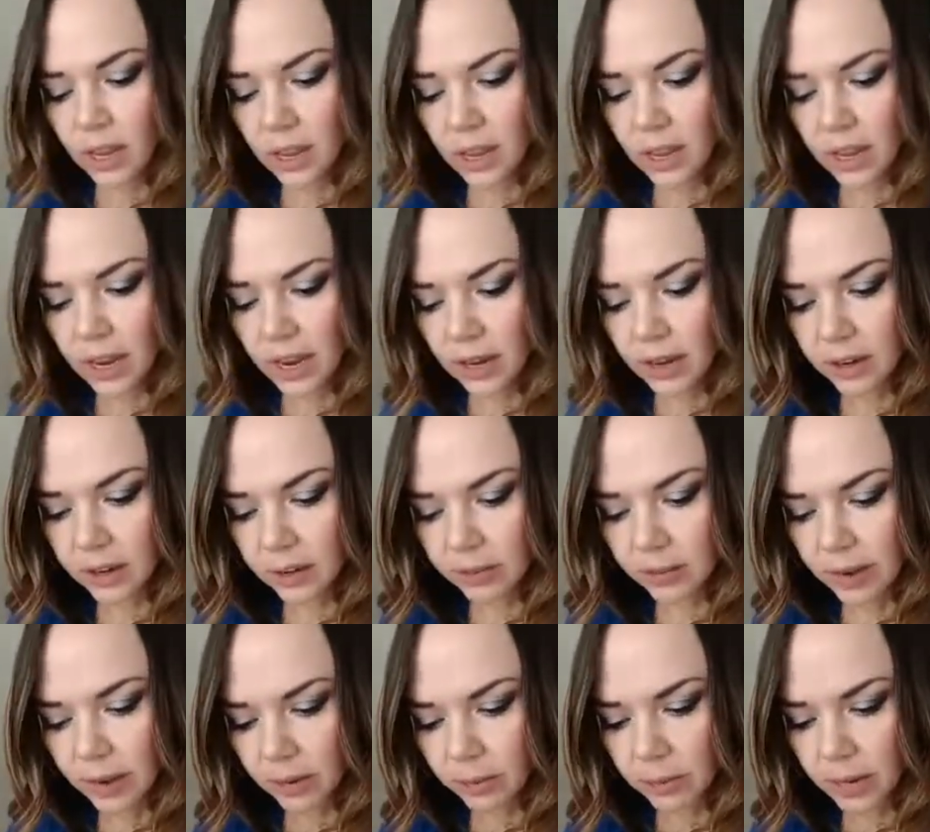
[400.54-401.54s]
And
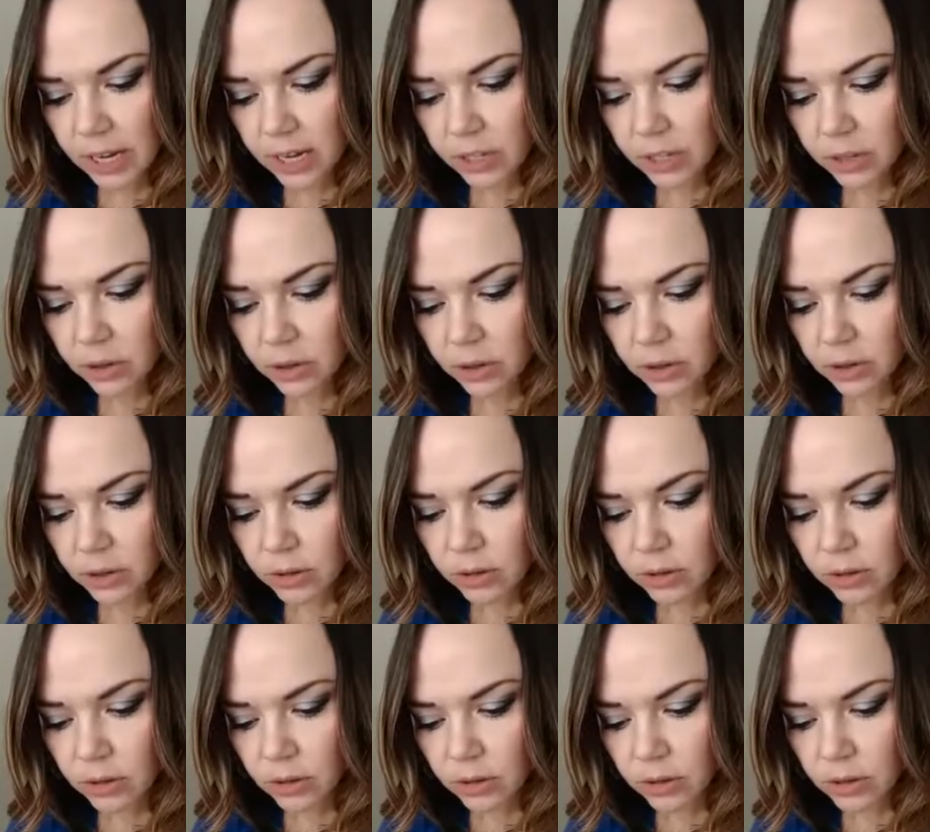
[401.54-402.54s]
around my
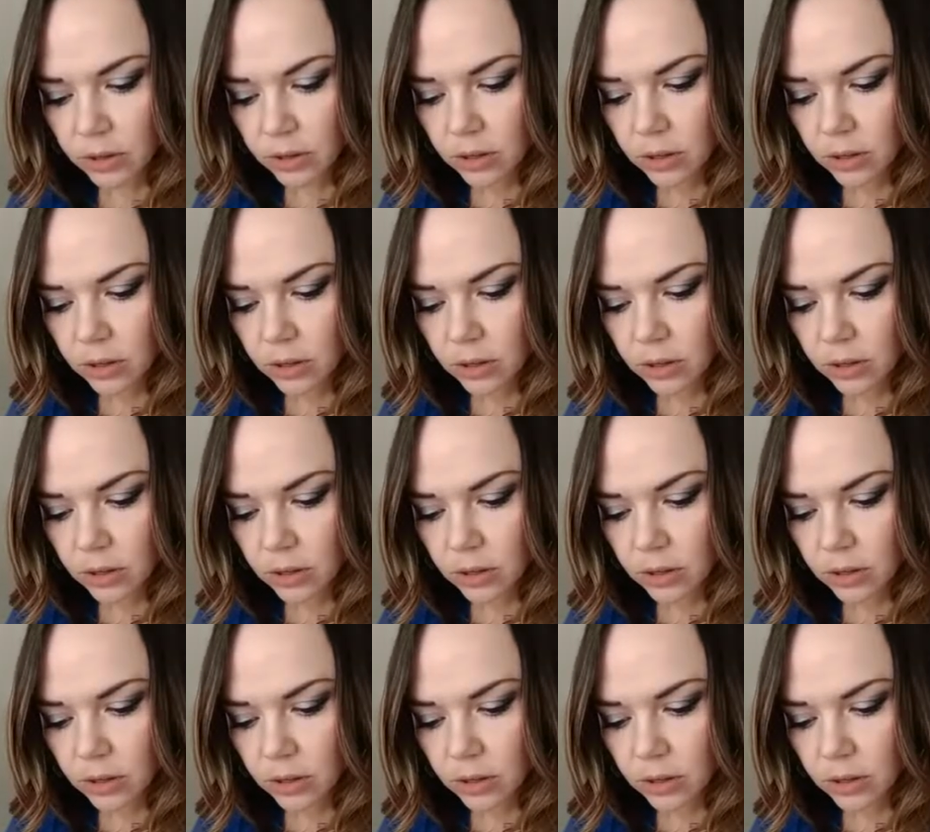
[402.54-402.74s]
cuticle.